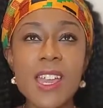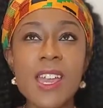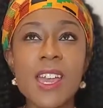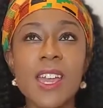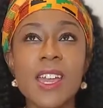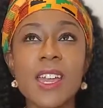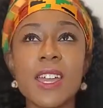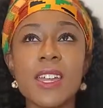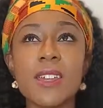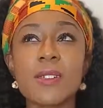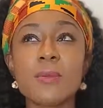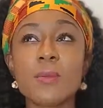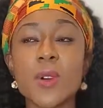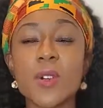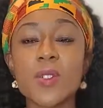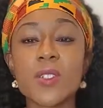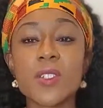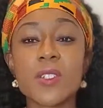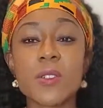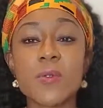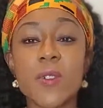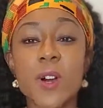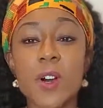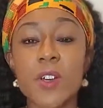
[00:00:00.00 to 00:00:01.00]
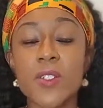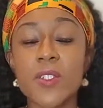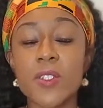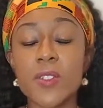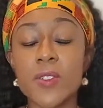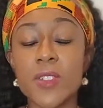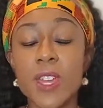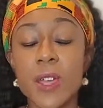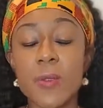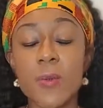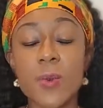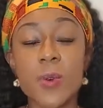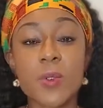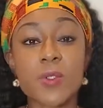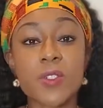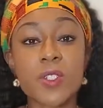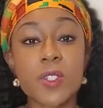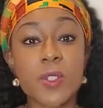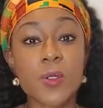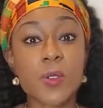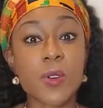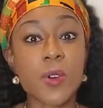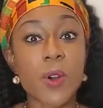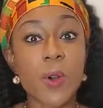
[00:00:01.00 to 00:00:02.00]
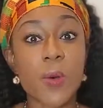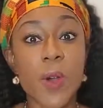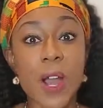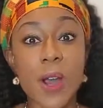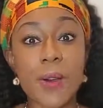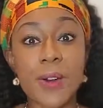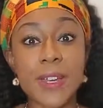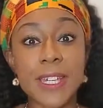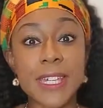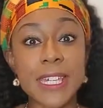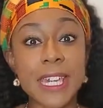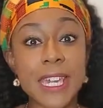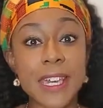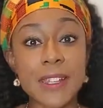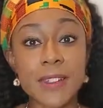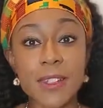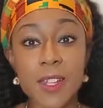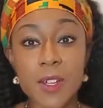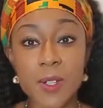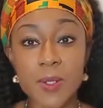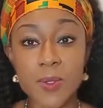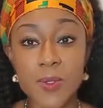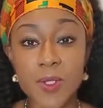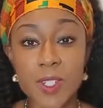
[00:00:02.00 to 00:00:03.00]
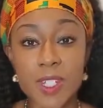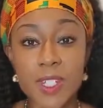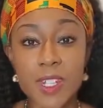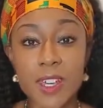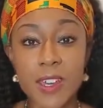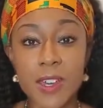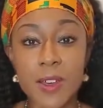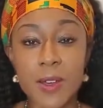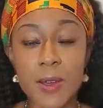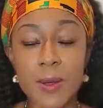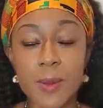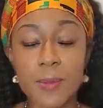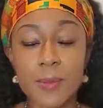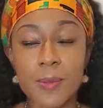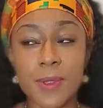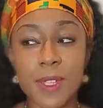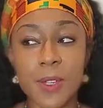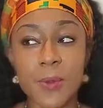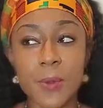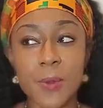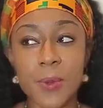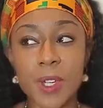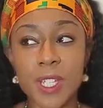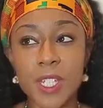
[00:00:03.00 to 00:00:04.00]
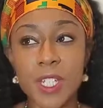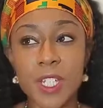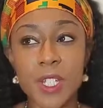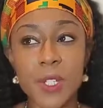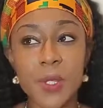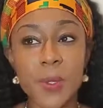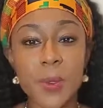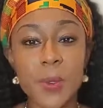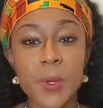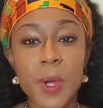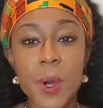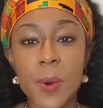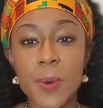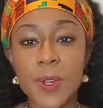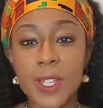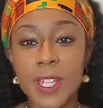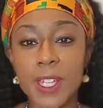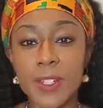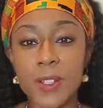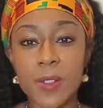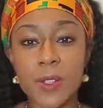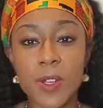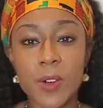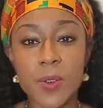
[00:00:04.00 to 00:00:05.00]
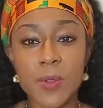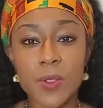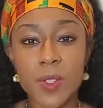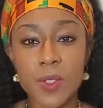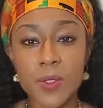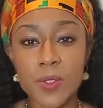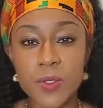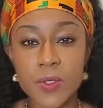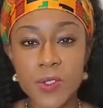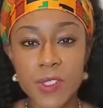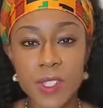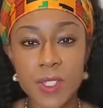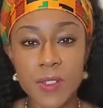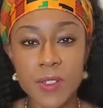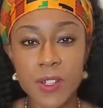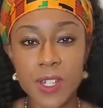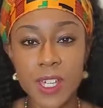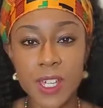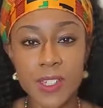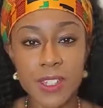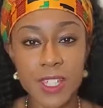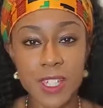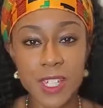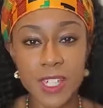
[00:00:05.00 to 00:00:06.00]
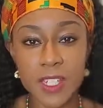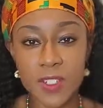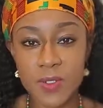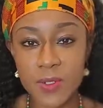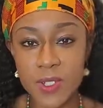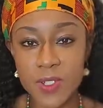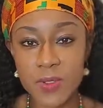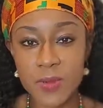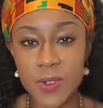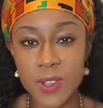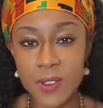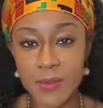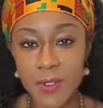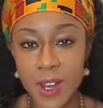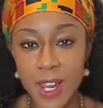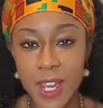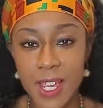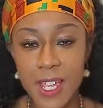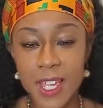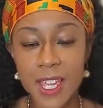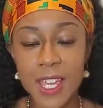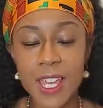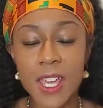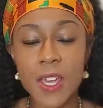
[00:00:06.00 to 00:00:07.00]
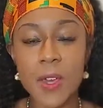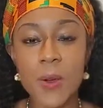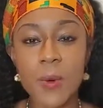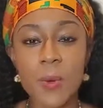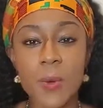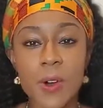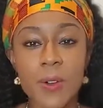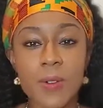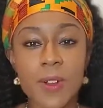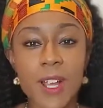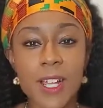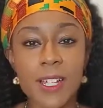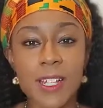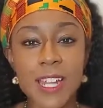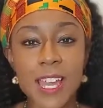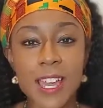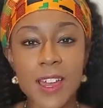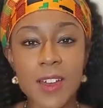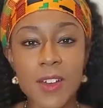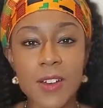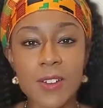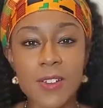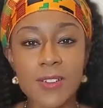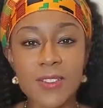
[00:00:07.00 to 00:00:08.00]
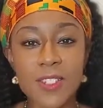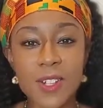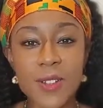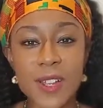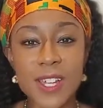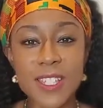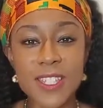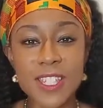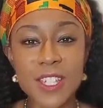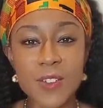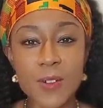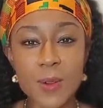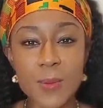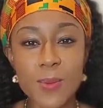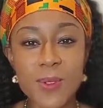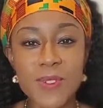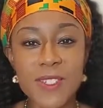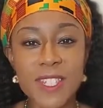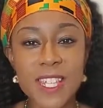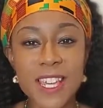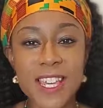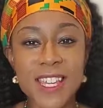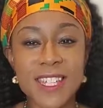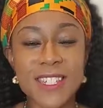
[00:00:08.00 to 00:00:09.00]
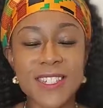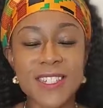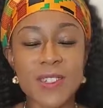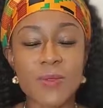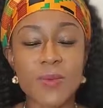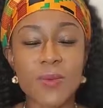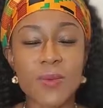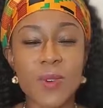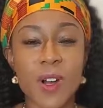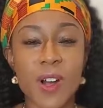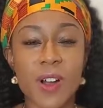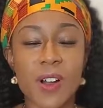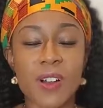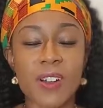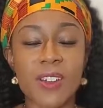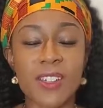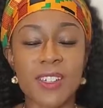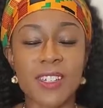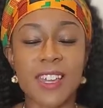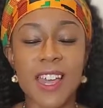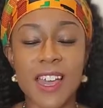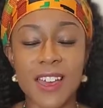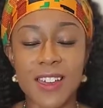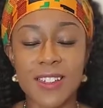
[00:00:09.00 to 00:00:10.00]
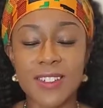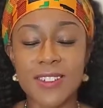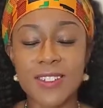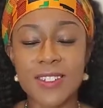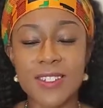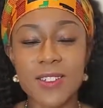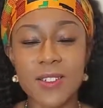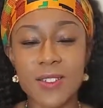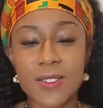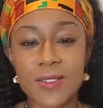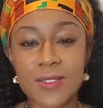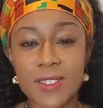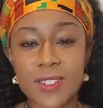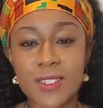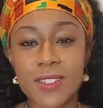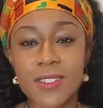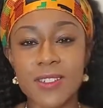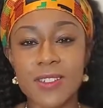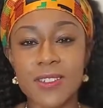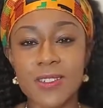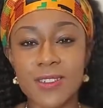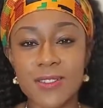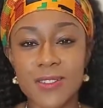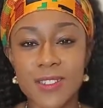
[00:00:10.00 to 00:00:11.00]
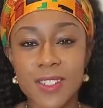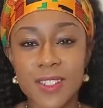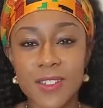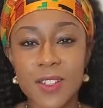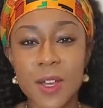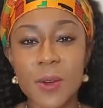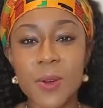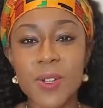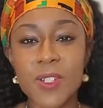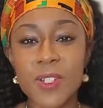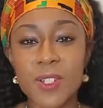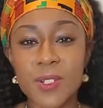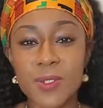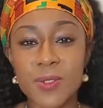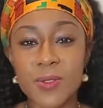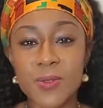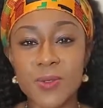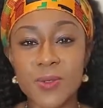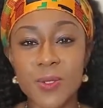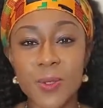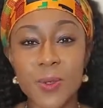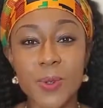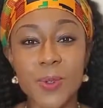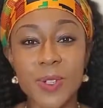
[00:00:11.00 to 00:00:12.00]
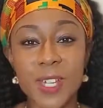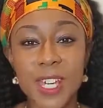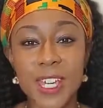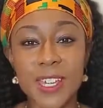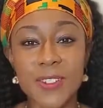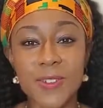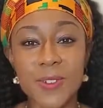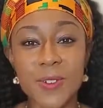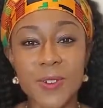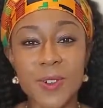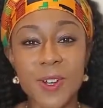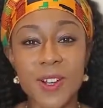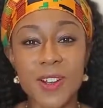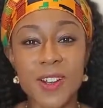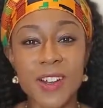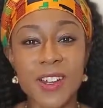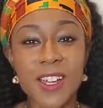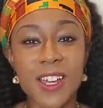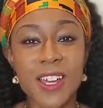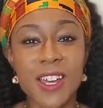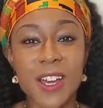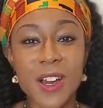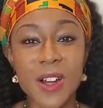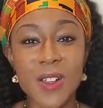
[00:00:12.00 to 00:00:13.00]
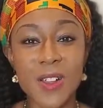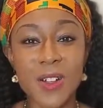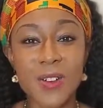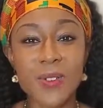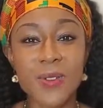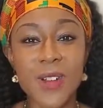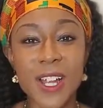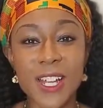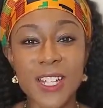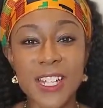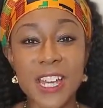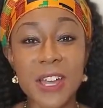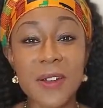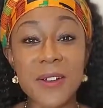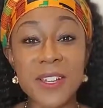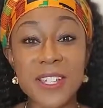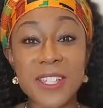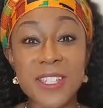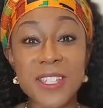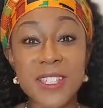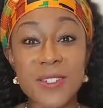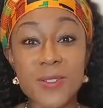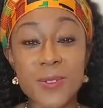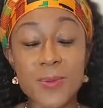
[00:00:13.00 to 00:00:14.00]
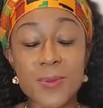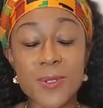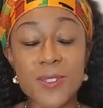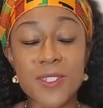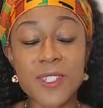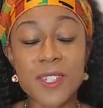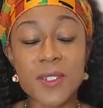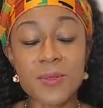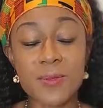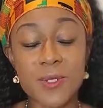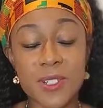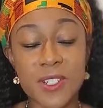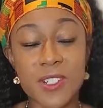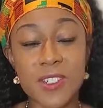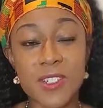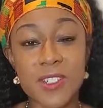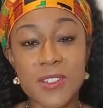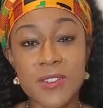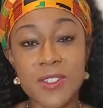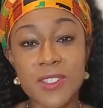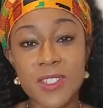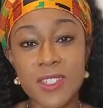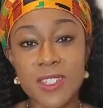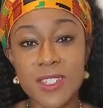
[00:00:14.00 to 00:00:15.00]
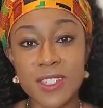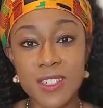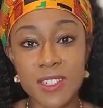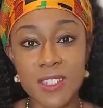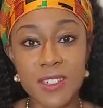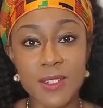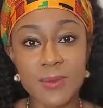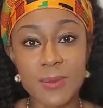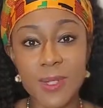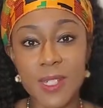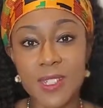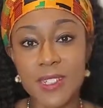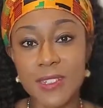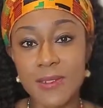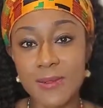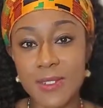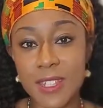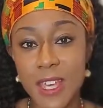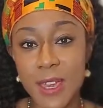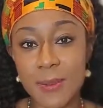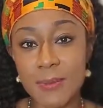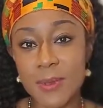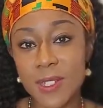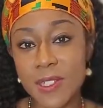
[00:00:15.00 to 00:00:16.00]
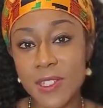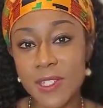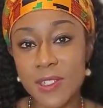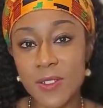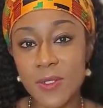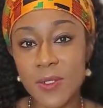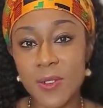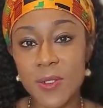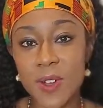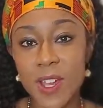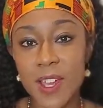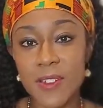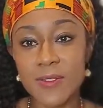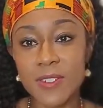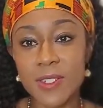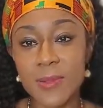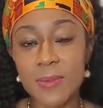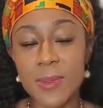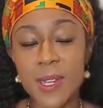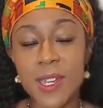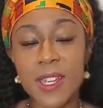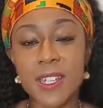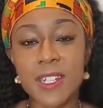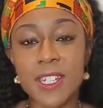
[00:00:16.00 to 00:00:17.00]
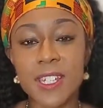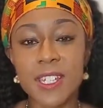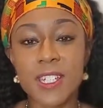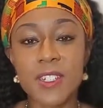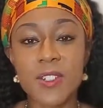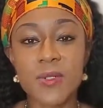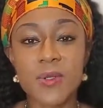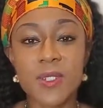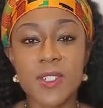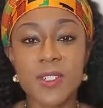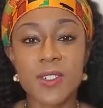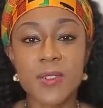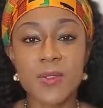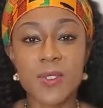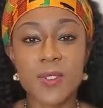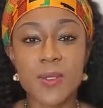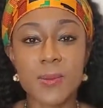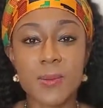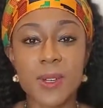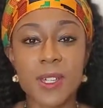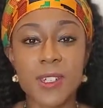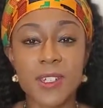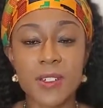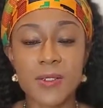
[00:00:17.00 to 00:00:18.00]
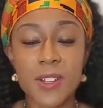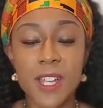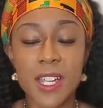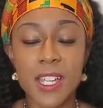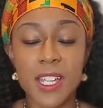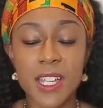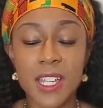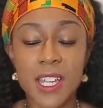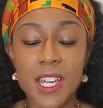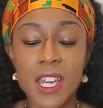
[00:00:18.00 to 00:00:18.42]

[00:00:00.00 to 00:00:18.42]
And most of all, so that we'll still go out and get loans. When you go and get a loan, you usually look at the interest rate, right? Well, right now they're at 0%. Well, yeah. So the lowest you'll get for a loan right now is 0%, which is usually good because that means you don't have to pay any interest on the money, right?